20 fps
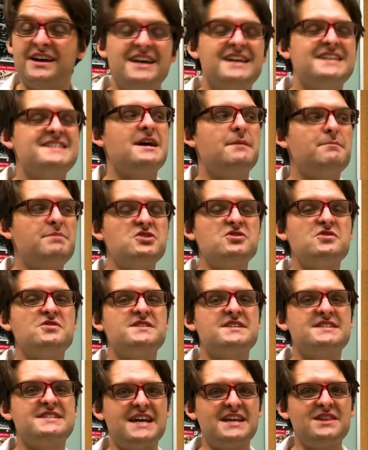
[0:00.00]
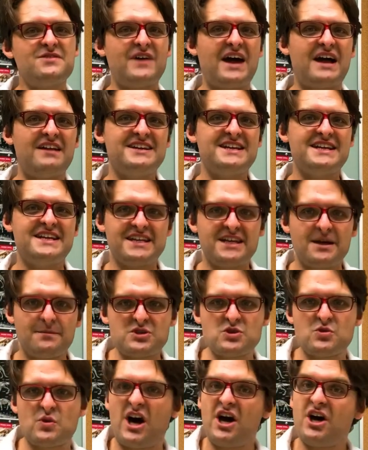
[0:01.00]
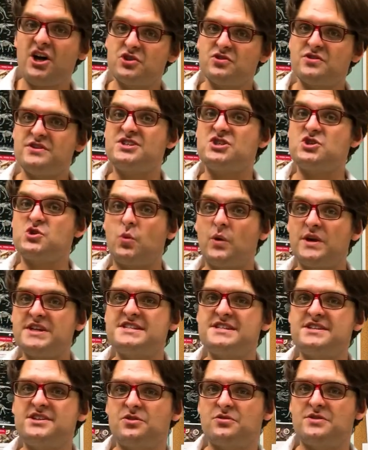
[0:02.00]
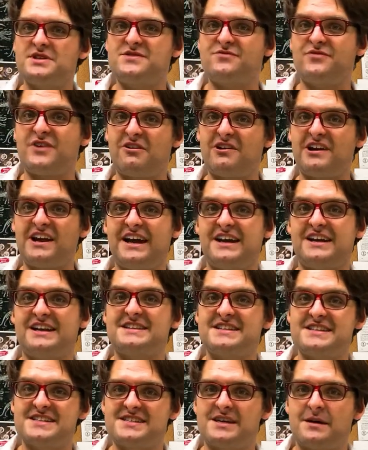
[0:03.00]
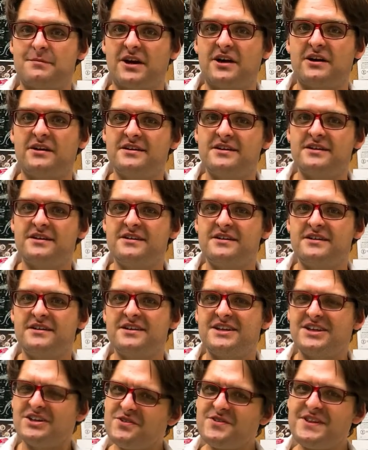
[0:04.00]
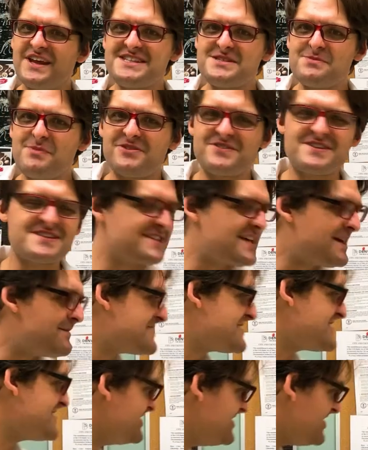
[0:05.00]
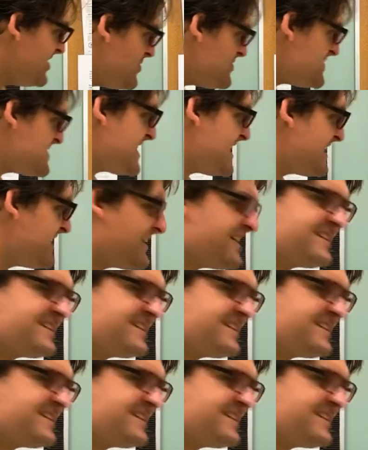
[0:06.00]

Temperatures in Death Valley get up to 120 degrees Fahrenheit in the summer. You know, that's about the same as the low setting on